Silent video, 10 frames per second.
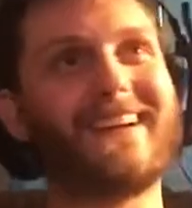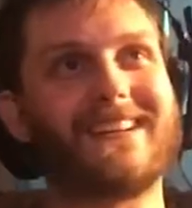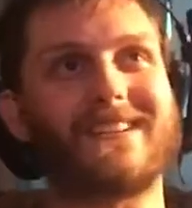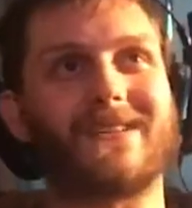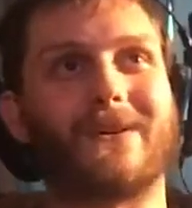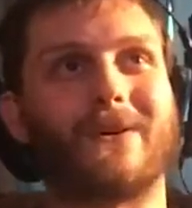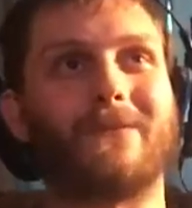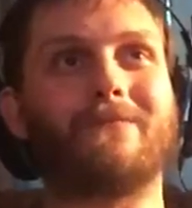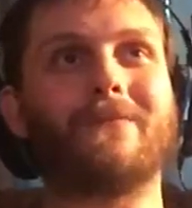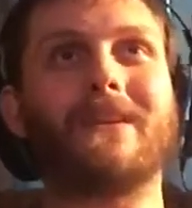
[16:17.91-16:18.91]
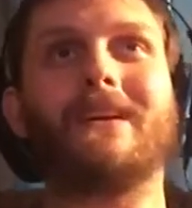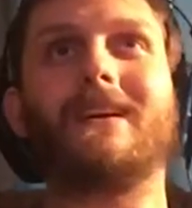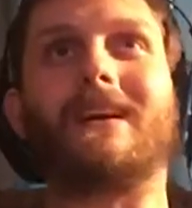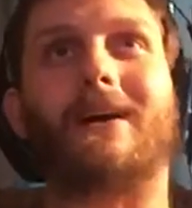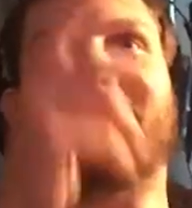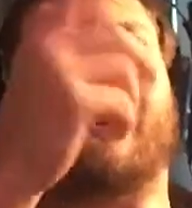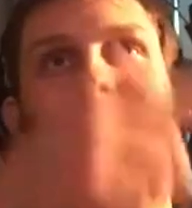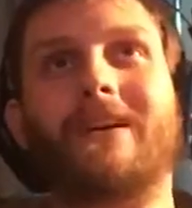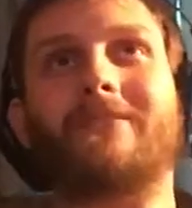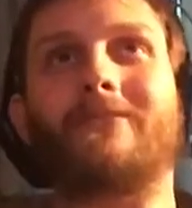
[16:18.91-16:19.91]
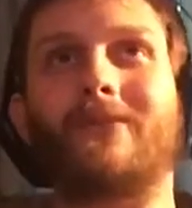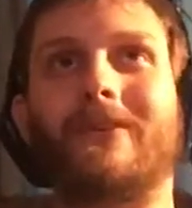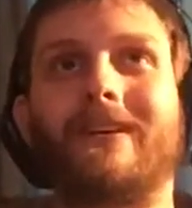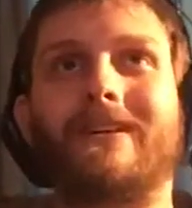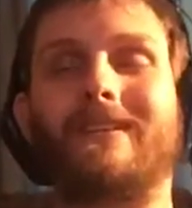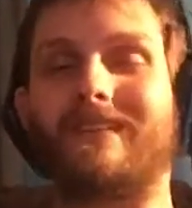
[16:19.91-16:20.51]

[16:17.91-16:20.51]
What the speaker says: So I'm gonna get back to Fortnite.